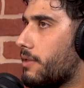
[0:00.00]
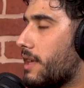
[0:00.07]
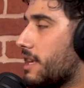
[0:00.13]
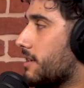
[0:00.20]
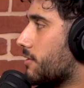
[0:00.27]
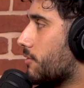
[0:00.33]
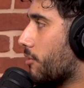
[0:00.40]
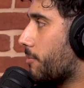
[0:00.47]

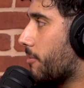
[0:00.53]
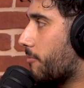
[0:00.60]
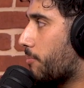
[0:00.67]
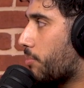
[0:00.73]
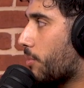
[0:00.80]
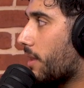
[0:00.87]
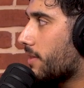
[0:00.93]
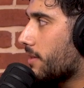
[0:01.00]
these group of
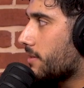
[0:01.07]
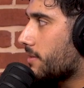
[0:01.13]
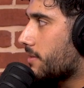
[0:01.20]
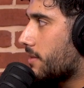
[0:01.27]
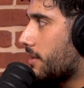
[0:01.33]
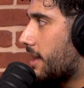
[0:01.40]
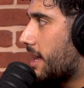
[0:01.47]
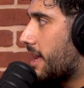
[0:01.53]
brothers
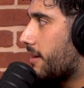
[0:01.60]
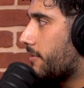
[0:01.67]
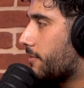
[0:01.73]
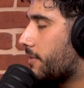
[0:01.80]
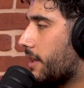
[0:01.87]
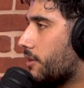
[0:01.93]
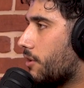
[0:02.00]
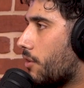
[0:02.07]
that I have,
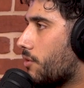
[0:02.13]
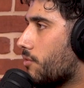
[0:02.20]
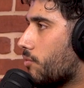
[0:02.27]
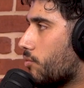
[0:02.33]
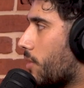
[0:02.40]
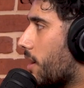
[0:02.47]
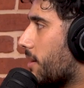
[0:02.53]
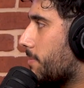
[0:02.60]
they don't
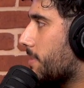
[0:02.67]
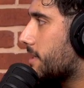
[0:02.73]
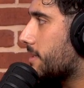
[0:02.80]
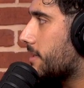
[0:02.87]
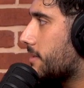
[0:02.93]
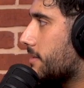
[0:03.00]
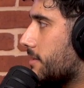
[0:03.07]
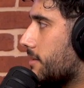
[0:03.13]
run a
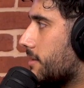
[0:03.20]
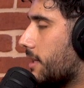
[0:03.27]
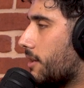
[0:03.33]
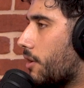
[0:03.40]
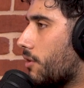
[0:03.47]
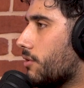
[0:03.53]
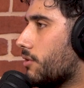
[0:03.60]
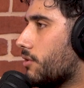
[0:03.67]
business. They
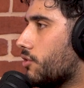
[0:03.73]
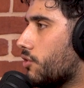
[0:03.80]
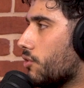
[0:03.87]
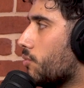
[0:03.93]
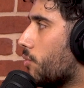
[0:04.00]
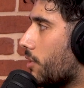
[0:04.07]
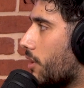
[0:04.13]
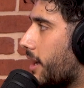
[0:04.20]
don't do
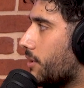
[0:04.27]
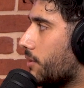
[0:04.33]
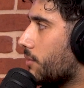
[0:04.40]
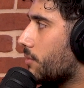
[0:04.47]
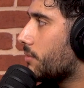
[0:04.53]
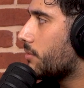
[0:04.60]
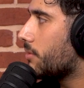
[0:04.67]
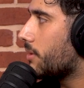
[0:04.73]
what I
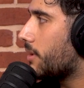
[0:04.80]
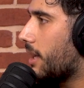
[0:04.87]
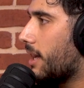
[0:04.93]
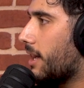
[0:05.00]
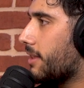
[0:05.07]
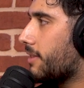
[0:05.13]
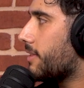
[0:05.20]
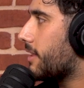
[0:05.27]
do.
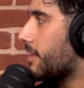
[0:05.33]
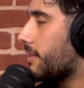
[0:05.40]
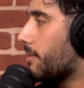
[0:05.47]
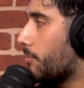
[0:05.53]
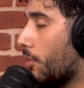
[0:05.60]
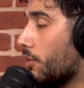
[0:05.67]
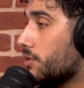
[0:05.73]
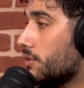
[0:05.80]

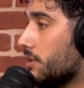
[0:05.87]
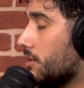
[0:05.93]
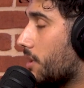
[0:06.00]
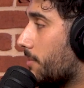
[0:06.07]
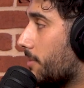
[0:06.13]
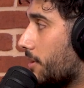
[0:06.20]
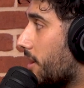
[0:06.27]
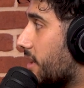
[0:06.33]
Most of the
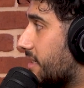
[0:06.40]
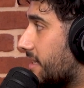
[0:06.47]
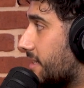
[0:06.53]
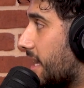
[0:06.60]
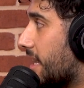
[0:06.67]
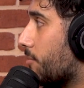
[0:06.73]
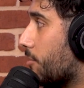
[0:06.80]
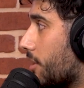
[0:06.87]
time they don't
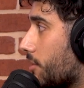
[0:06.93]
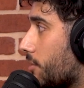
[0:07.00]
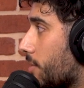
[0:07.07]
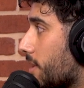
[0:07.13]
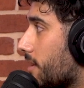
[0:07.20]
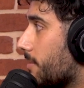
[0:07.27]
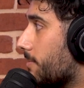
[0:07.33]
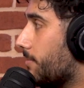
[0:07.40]
understand what I do
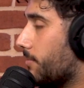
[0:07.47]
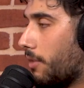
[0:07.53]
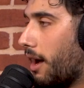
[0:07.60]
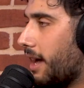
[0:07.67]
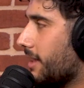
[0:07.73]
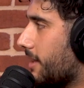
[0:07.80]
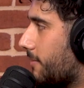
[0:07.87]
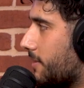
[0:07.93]
either.
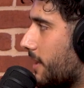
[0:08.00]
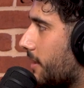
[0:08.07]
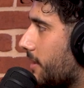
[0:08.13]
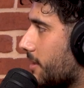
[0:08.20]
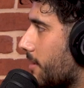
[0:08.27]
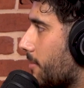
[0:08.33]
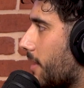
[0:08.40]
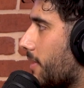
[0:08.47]
I love
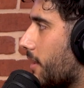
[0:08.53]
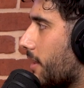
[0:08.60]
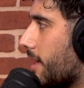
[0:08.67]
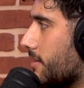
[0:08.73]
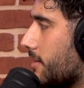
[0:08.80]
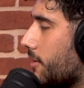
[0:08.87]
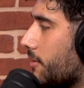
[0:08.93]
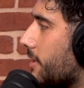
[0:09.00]
telling them
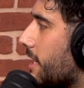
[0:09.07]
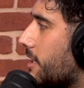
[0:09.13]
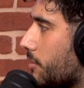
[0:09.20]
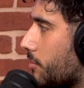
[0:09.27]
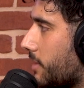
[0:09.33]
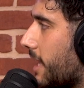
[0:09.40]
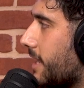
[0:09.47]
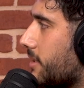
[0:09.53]
nonetheless. I don't need to
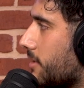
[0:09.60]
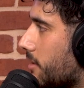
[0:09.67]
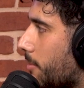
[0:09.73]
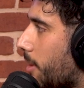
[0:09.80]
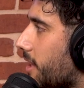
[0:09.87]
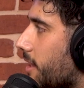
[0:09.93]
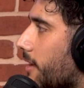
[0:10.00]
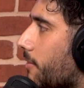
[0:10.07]
relate to them.
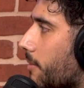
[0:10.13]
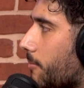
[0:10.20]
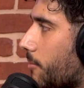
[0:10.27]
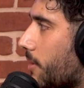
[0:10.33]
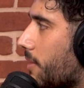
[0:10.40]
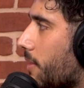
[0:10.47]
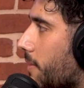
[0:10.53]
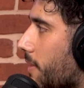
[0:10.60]
I love them
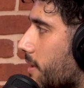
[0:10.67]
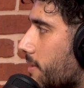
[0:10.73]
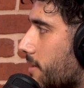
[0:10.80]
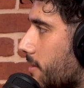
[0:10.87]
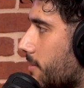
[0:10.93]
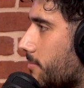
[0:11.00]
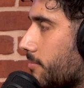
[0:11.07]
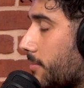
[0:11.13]
for other things.
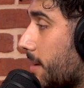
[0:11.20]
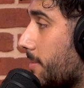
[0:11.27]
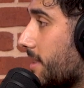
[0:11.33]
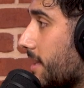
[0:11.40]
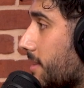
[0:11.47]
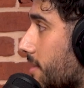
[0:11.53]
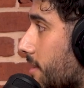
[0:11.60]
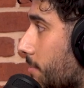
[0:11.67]
And maybe
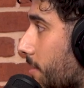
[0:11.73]
that's the